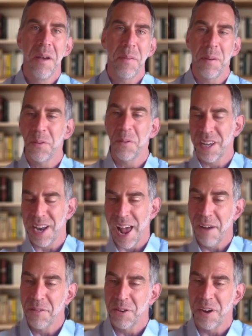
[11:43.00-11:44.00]
People can
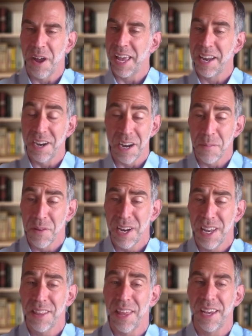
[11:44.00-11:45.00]
have their
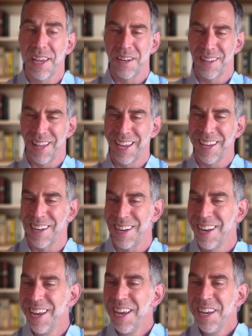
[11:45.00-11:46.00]
anonymity. They can
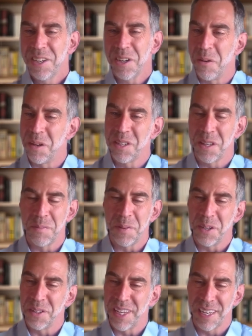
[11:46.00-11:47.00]
go into the
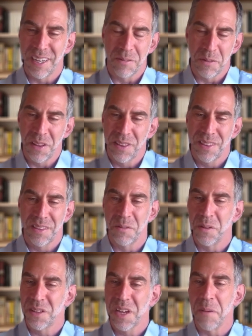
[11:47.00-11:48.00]
building with
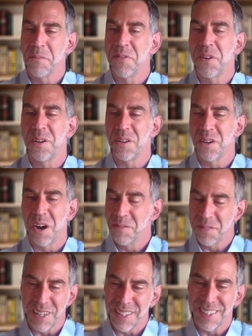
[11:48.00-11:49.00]
comfort and
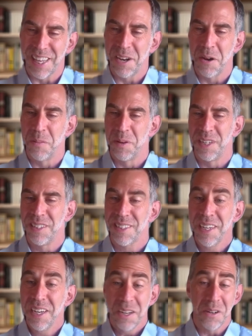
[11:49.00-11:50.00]
confidence that nobody's
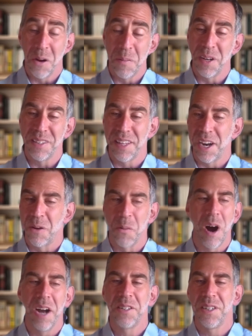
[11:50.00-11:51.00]
there
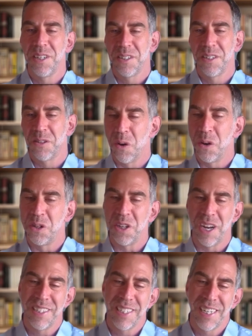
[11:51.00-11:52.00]
watching or
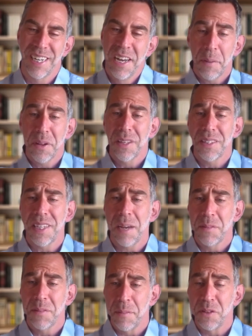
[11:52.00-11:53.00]
judging. But at the same
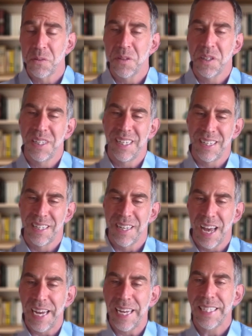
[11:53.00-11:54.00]
time, it's really
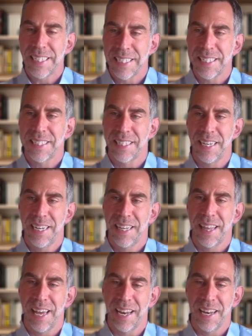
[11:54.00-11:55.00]
nice to see
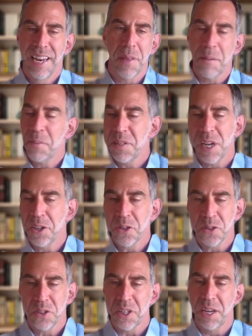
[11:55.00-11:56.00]
that that
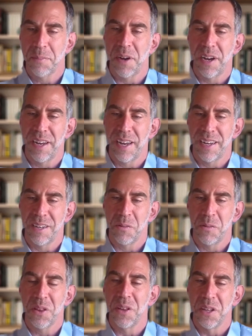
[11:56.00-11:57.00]
potential stigma
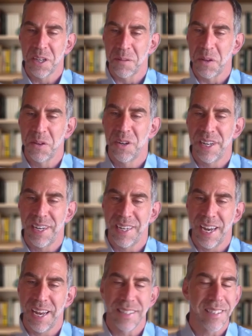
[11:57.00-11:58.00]
within the community
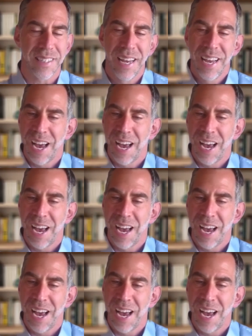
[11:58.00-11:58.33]
has